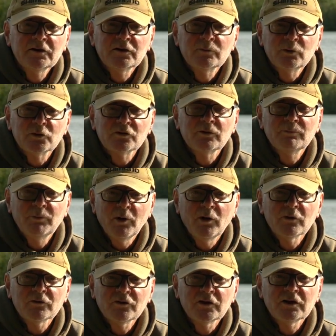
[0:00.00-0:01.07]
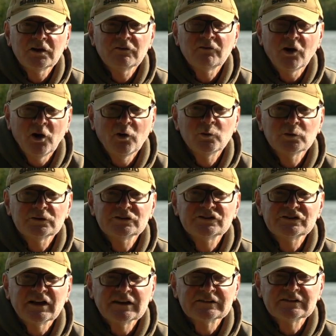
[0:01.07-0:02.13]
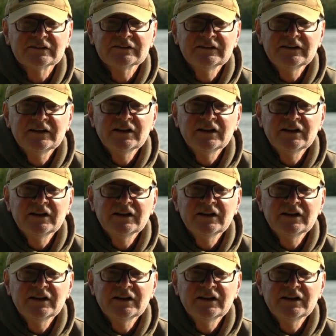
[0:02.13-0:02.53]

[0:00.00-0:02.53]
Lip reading: The most important thing that you've got to understand